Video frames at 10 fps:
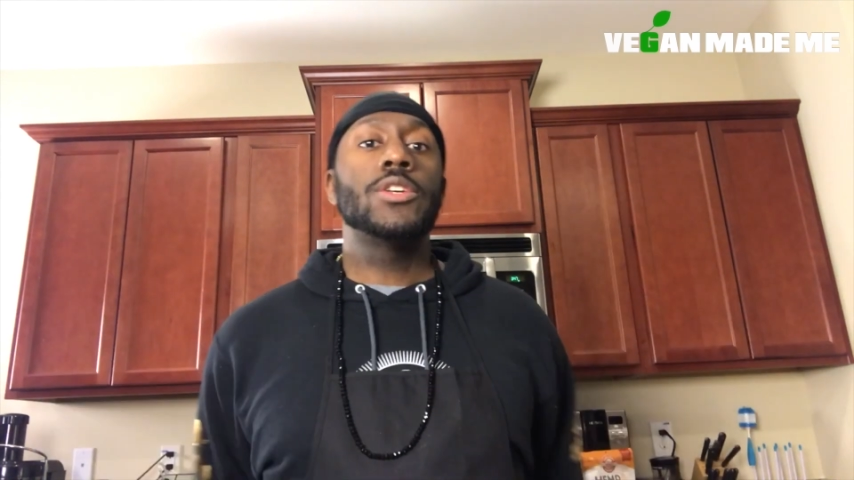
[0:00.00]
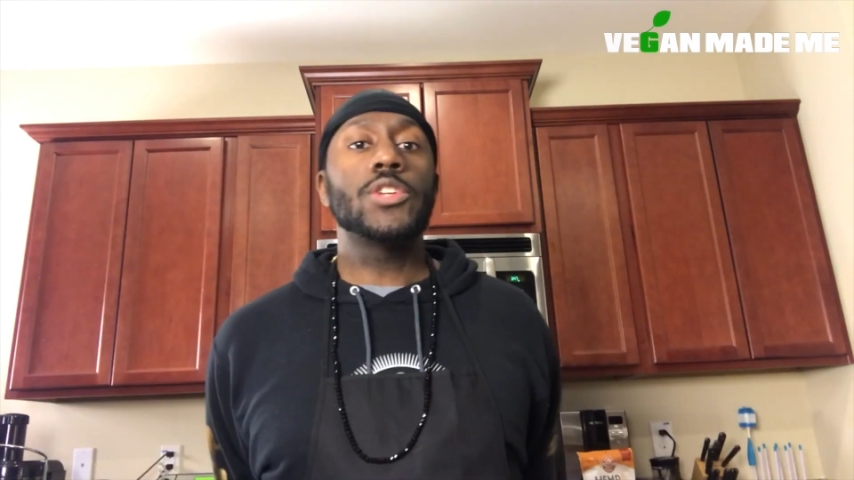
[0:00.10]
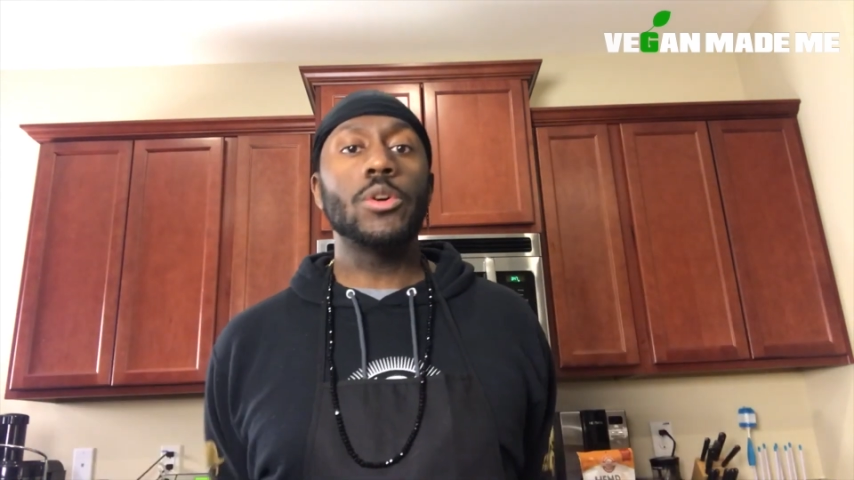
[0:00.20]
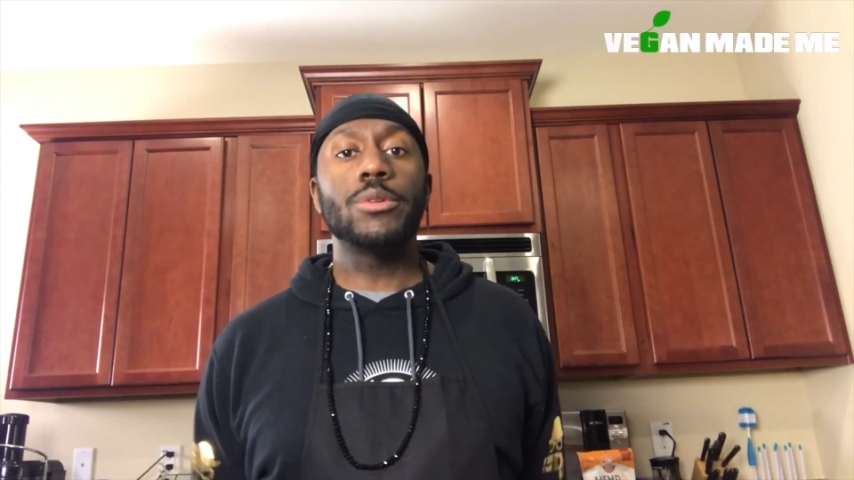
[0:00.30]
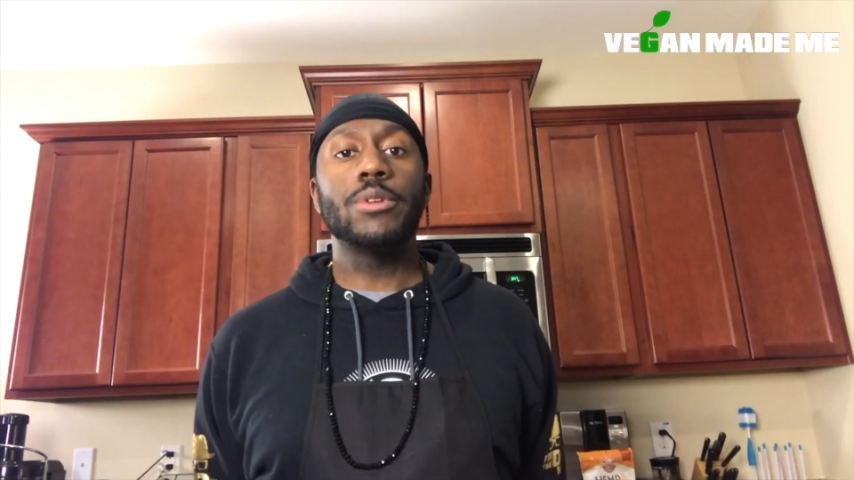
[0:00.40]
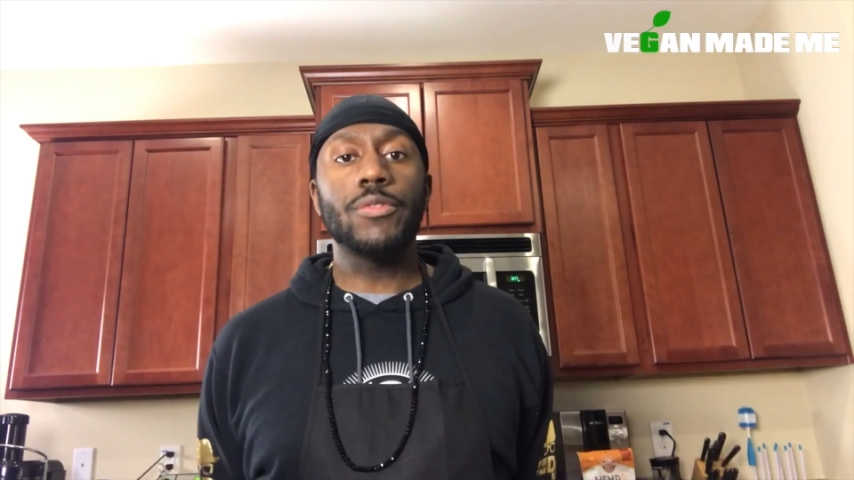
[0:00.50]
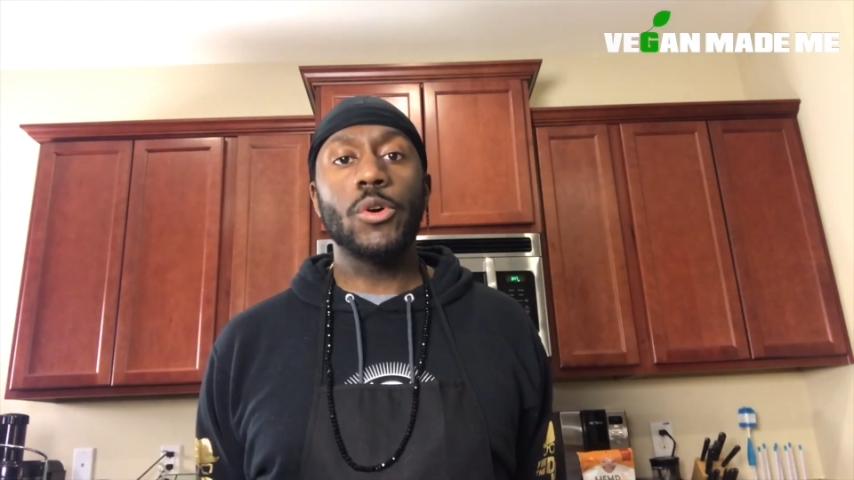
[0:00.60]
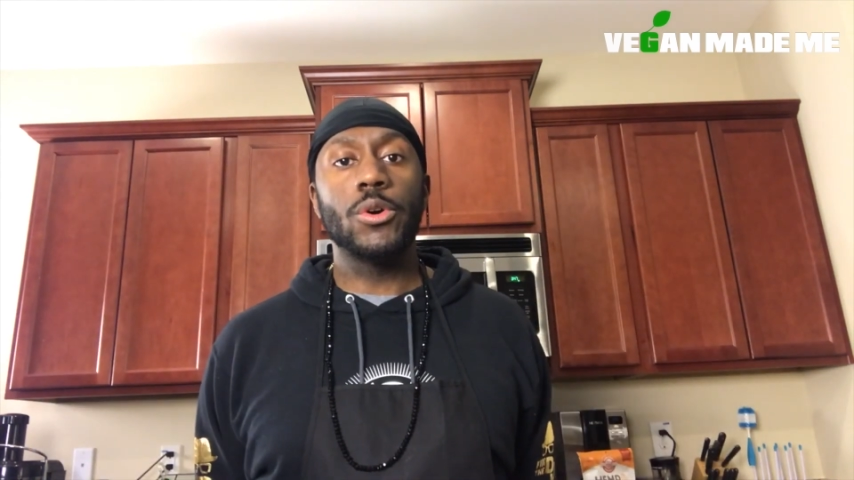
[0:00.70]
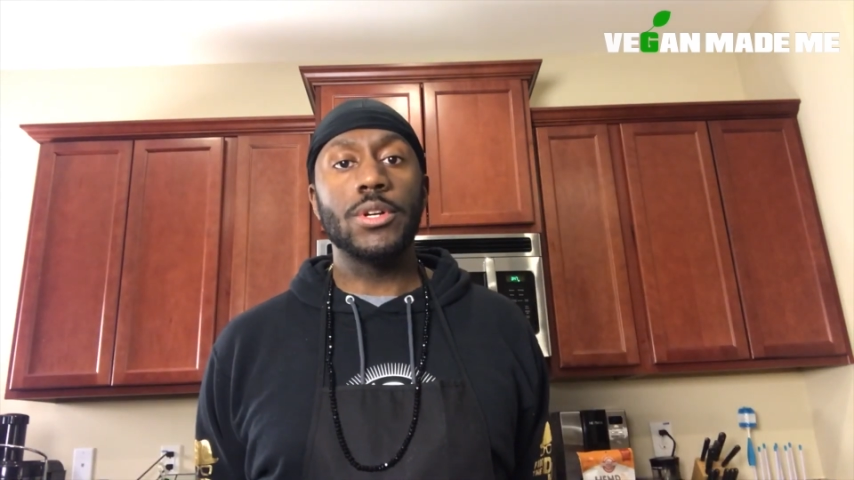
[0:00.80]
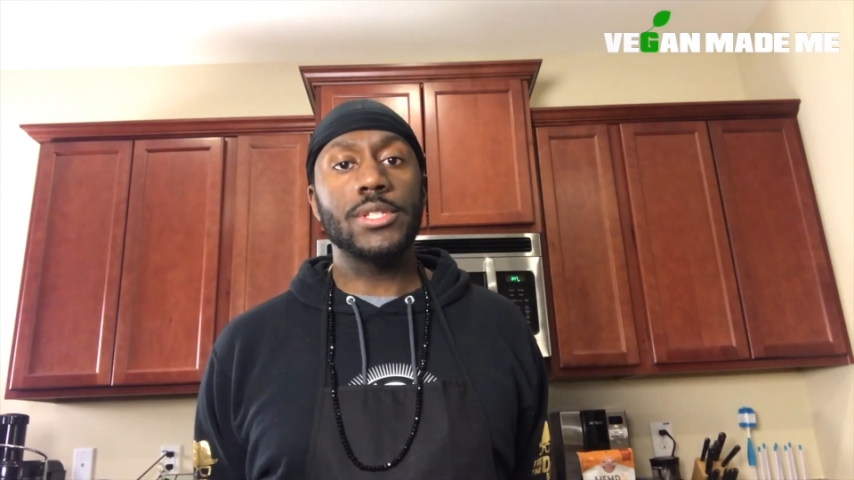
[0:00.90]
So, of
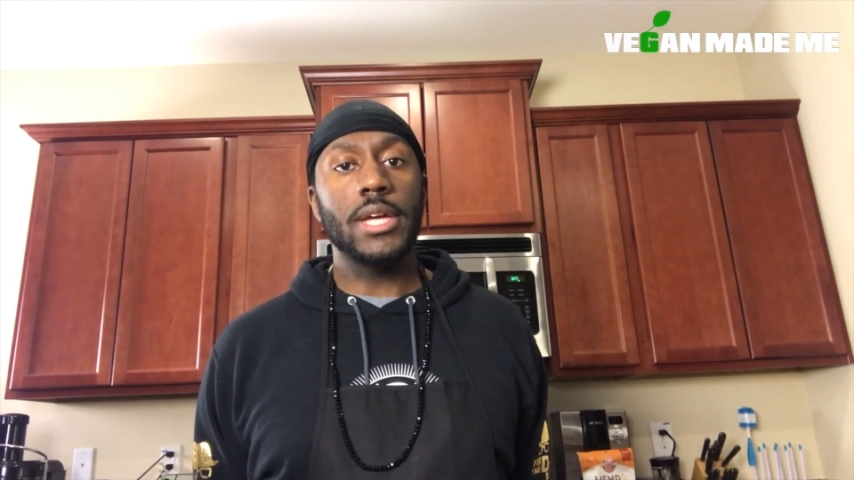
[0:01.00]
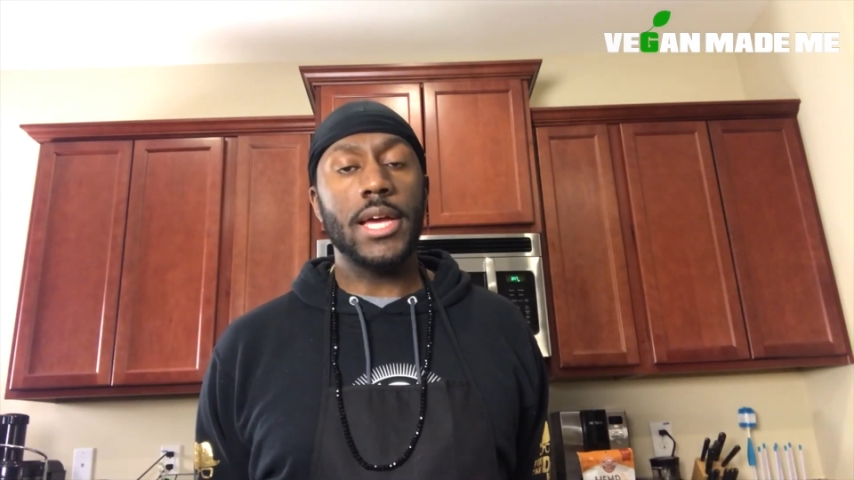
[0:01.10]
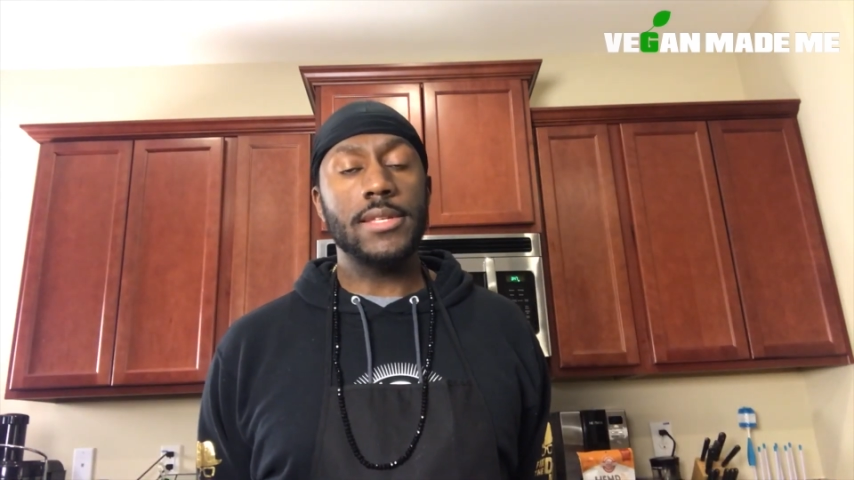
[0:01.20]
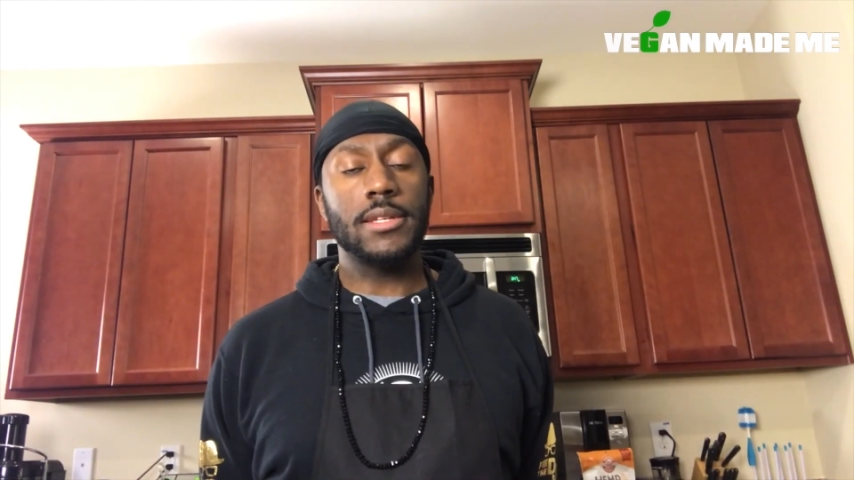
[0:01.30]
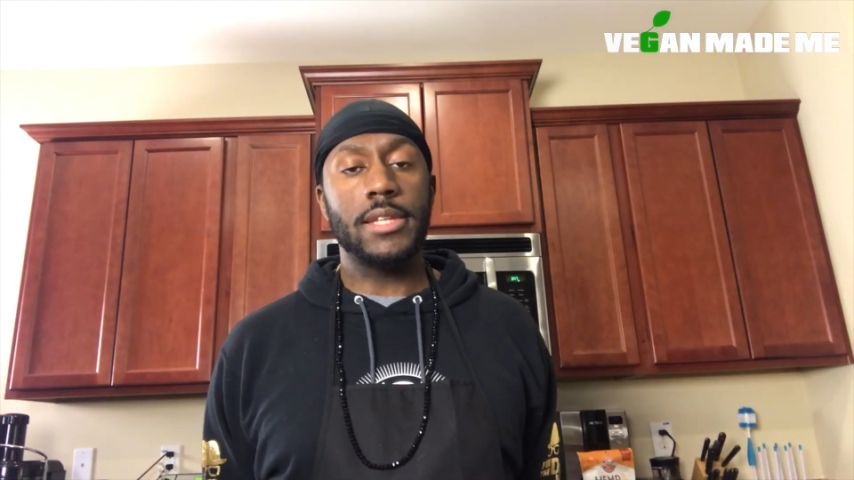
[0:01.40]
course, as a